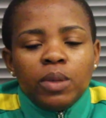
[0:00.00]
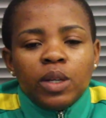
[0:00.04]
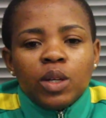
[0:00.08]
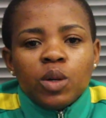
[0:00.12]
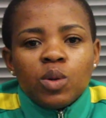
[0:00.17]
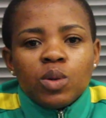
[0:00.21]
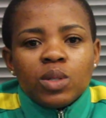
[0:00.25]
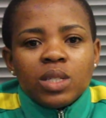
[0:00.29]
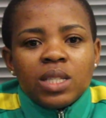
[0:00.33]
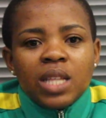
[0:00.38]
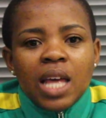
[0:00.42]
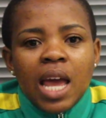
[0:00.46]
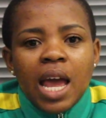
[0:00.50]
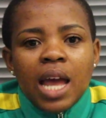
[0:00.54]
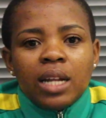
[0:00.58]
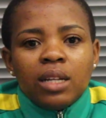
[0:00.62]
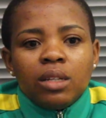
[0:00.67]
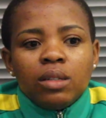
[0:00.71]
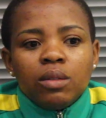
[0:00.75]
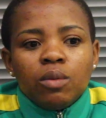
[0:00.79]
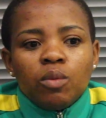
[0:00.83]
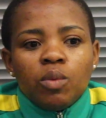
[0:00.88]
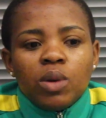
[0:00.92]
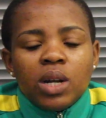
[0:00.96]
Because
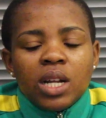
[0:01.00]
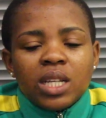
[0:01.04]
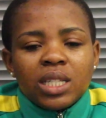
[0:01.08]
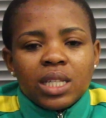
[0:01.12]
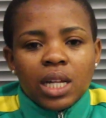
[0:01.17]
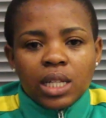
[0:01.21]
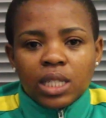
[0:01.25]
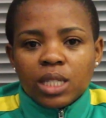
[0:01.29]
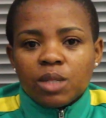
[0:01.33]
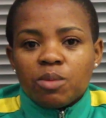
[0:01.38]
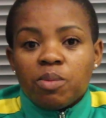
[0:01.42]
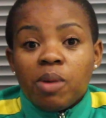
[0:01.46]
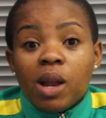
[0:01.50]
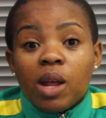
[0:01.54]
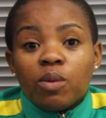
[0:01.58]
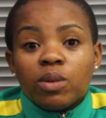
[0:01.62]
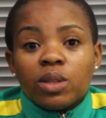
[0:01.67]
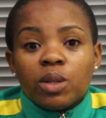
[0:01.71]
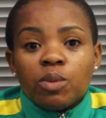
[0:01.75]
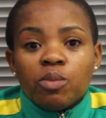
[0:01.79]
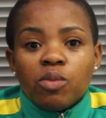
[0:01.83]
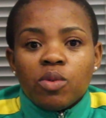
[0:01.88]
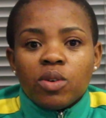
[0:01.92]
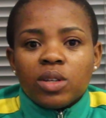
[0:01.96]
then when I started playing
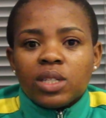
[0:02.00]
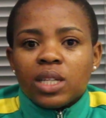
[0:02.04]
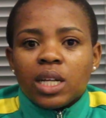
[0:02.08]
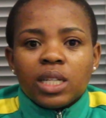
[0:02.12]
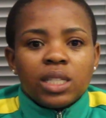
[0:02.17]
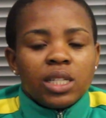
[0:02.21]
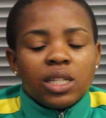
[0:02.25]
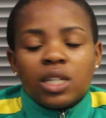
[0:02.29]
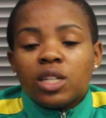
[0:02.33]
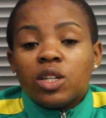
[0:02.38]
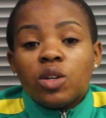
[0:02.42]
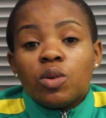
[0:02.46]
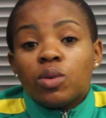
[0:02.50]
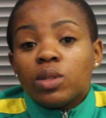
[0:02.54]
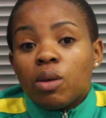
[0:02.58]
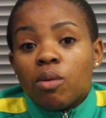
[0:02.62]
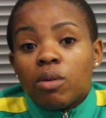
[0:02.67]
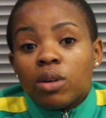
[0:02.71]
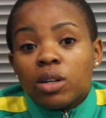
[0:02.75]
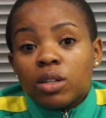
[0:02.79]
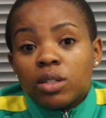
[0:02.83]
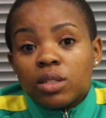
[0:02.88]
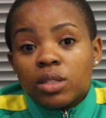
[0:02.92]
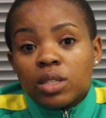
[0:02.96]
with the boys, I didn't know there
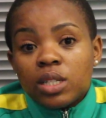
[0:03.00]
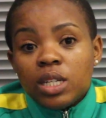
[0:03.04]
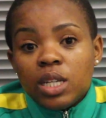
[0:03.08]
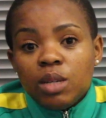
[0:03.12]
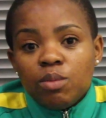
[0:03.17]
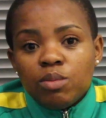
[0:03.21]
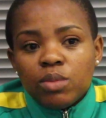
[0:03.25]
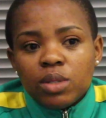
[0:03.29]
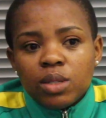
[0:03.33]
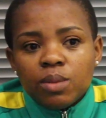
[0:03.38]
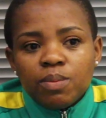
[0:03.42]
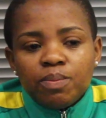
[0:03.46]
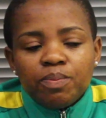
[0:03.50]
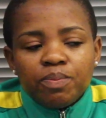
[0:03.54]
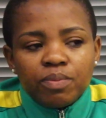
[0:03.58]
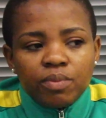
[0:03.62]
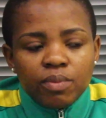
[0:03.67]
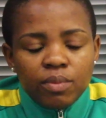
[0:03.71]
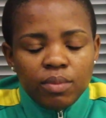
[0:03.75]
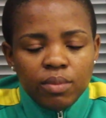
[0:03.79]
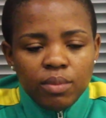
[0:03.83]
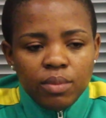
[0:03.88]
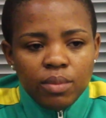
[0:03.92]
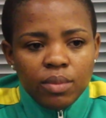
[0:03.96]
were girls' teams.
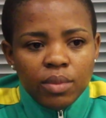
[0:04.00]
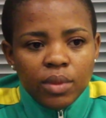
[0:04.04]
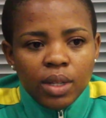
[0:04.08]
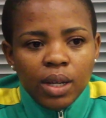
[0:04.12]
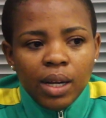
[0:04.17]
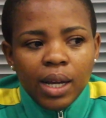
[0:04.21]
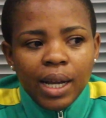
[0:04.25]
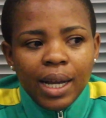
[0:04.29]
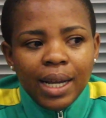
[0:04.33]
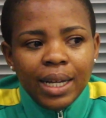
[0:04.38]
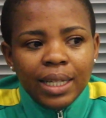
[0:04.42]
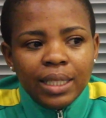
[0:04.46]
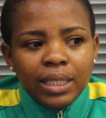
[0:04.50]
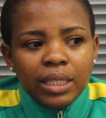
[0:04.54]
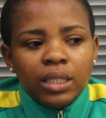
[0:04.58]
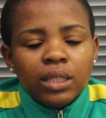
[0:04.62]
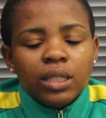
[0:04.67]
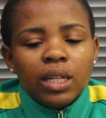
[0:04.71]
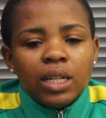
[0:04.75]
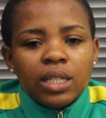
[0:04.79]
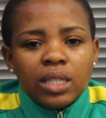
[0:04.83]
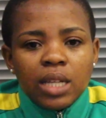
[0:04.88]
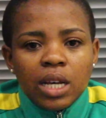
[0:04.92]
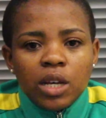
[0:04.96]
And
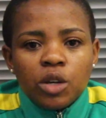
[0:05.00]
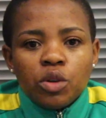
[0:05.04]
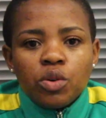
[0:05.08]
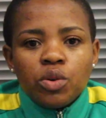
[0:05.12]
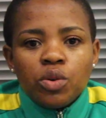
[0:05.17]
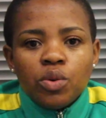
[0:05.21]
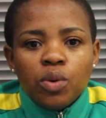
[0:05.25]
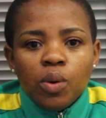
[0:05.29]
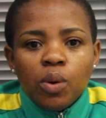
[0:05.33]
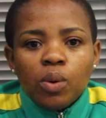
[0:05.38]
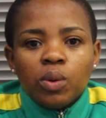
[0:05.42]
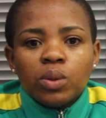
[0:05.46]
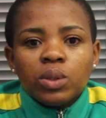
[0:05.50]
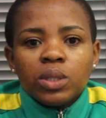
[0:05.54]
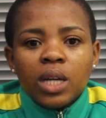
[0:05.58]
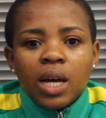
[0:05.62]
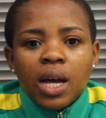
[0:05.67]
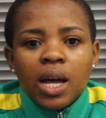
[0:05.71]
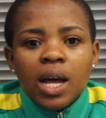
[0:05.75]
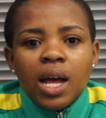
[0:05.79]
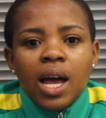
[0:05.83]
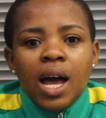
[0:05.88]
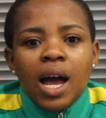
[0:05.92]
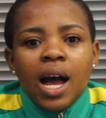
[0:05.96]
as I grew
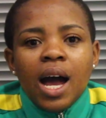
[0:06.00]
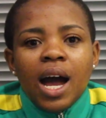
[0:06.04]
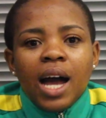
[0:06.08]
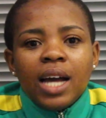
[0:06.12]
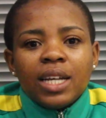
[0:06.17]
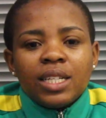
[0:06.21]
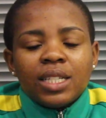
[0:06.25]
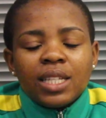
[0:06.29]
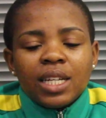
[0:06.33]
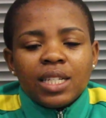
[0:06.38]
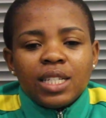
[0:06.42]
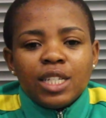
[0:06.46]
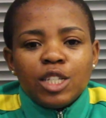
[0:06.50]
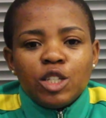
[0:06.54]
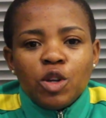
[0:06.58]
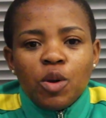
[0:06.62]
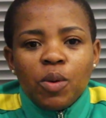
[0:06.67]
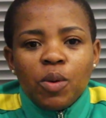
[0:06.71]
older, I started